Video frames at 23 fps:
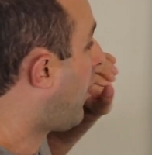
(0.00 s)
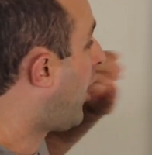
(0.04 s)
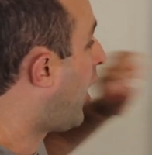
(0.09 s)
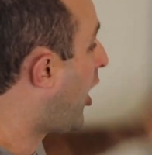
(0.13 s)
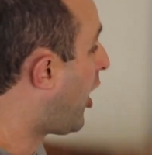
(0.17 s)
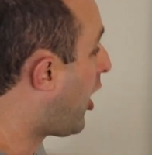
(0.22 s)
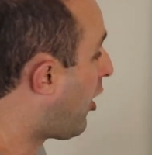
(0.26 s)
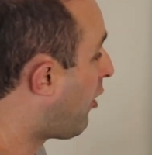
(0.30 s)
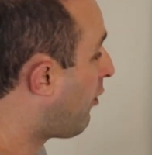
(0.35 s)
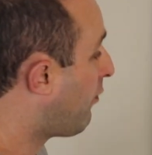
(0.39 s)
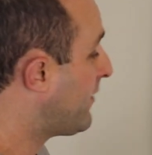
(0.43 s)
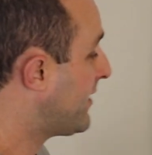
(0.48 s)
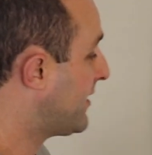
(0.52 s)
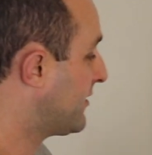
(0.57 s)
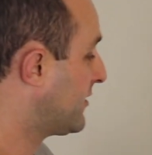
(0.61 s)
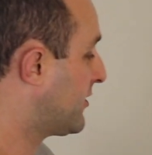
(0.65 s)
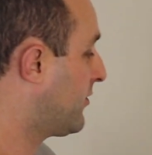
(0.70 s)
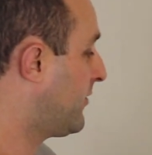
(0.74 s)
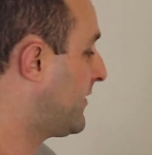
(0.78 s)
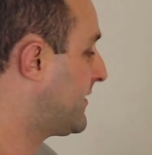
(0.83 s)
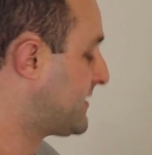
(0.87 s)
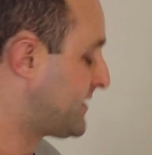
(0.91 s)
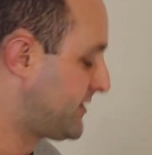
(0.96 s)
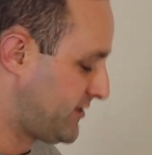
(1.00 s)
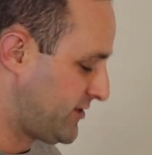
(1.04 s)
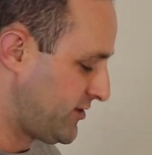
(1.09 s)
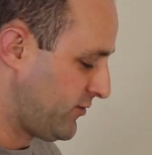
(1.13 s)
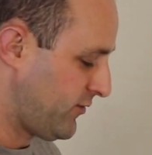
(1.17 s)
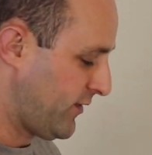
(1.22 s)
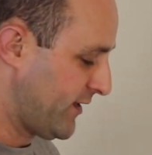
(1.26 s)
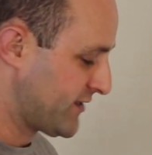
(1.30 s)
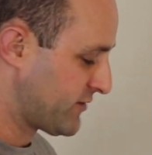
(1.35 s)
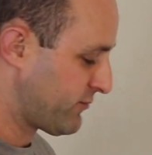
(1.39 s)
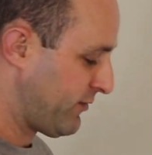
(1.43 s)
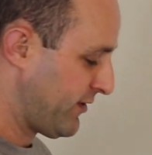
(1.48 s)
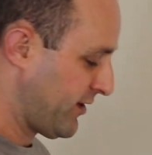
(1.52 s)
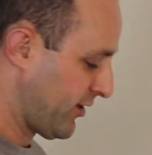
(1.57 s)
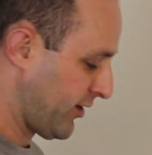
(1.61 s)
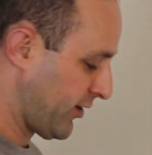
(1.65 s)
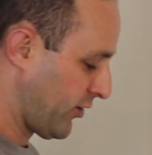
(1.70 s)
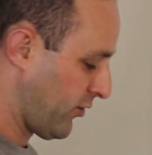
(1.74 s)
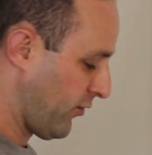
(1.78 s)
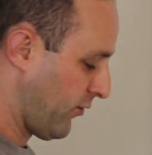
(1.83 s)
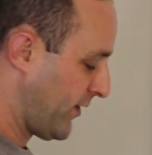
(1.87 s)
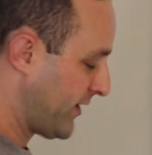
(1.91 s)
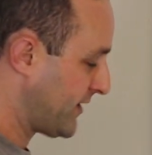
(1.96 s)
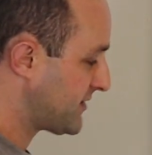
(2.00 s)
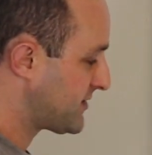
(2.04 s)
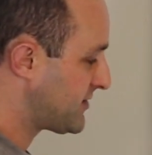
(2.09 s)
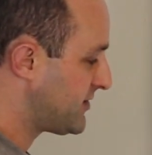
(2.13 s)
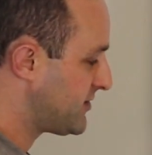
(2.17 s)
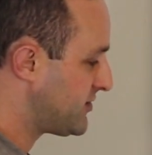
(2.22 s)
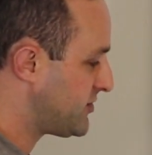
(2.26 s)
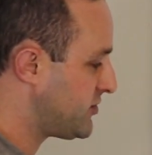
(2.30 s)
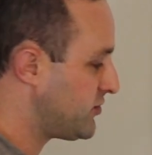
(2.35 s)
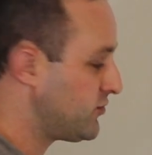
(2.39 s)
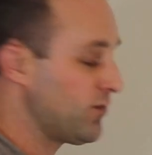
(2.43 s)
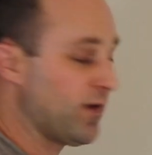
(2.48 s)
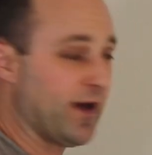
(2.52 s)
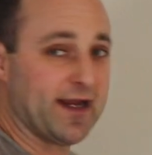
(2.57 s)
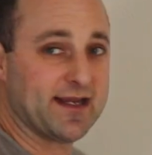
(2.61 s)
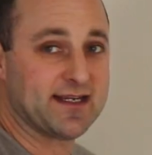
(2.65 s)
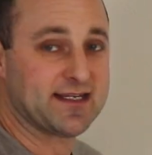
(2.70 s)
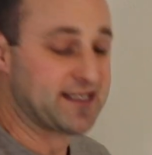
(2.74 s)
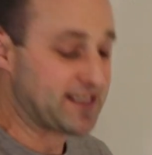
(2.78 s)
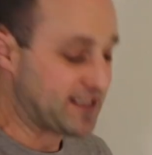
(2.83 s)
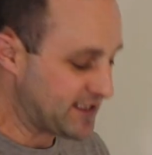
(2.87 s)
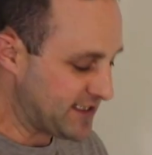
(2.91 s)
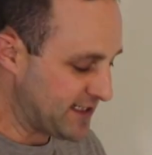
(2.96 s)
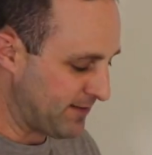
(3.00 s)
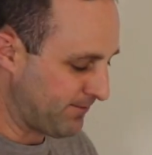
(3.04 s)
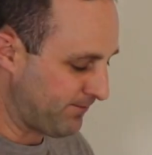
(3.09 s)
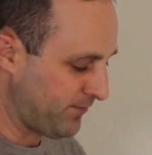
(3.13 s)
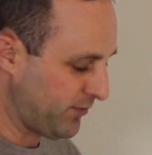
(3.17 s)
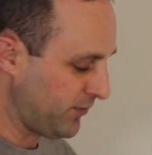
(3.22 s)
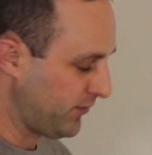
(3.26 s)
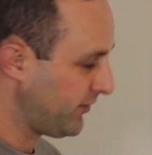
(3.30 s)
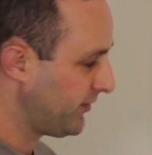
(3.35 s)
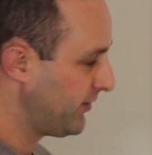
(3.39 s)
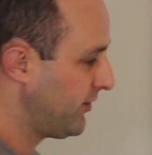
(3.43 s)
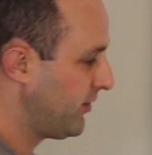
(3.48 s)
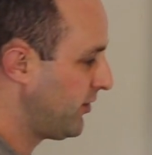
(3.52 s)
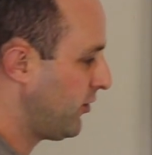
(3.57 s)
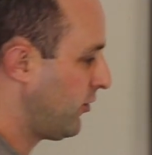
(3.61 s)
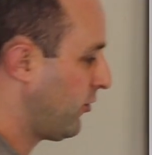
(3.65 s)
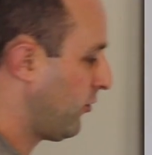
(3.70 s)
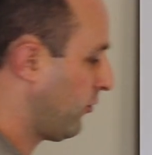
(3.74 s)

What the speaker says: All we are going to do is we are going to do a simple